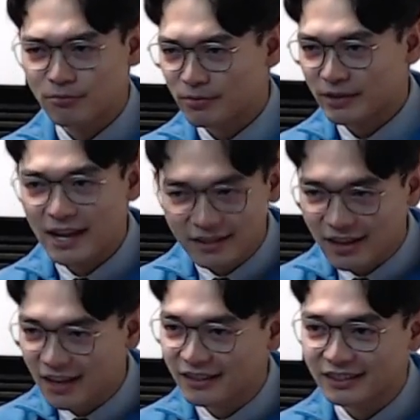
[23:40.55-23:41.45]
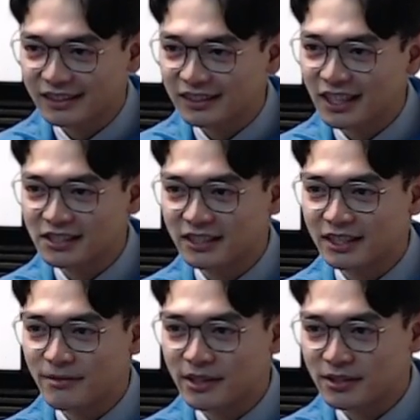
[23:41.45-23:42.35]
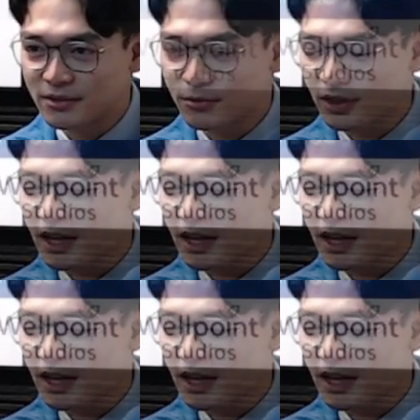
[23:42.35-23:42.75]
That's another discussion that we need to work on